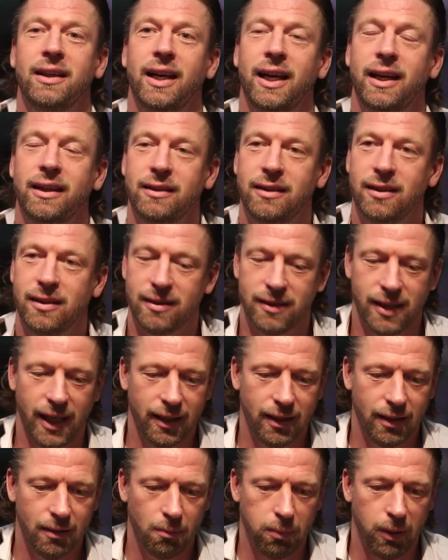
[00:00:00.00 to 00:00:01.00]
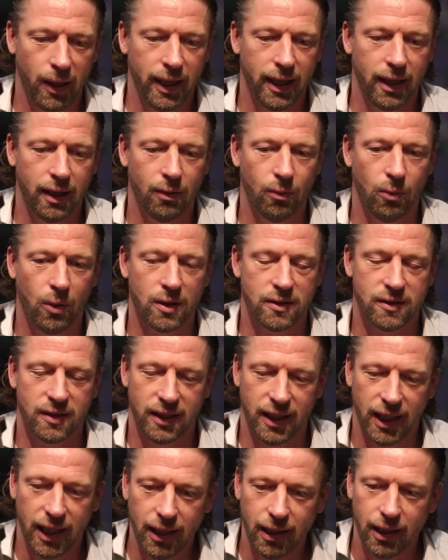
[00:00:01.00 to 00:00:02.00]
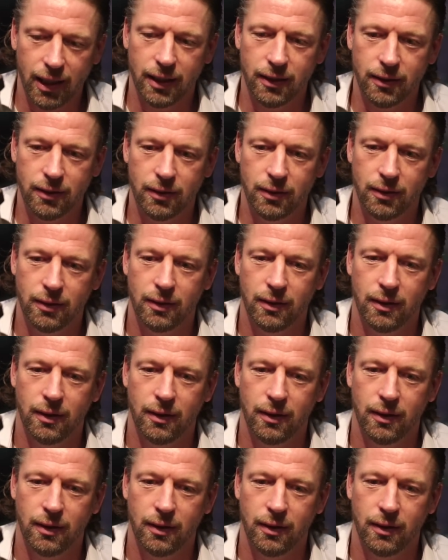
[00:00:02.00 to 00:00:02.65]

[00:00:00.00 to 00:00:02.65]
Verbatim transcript: and the second player was in England,